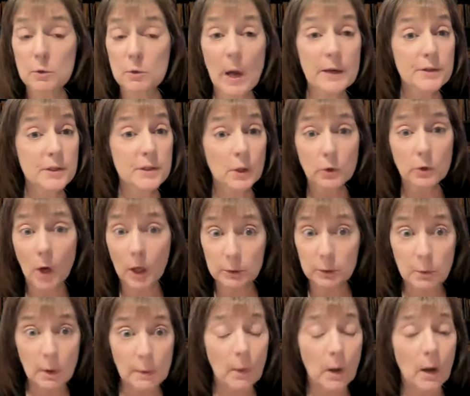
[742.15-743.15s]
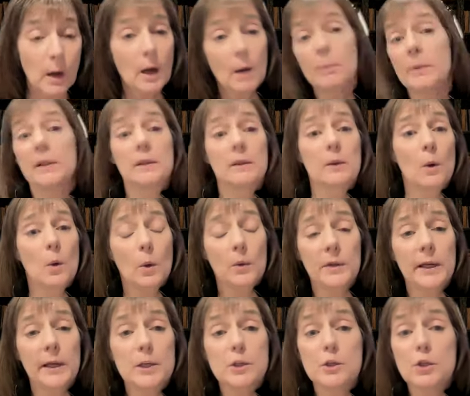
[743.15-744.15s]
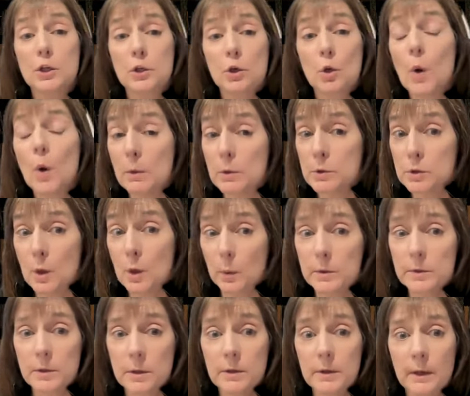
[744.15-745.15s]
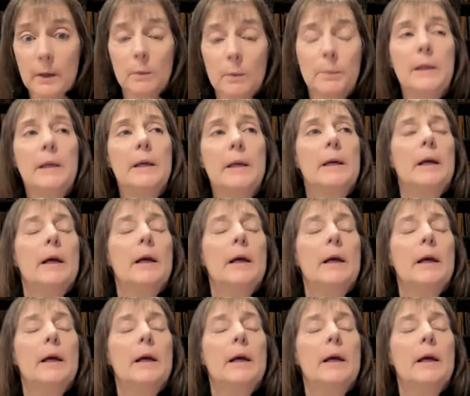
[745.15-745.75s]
I still talked to my mom and the whole thing, and she knew I was going to therapy.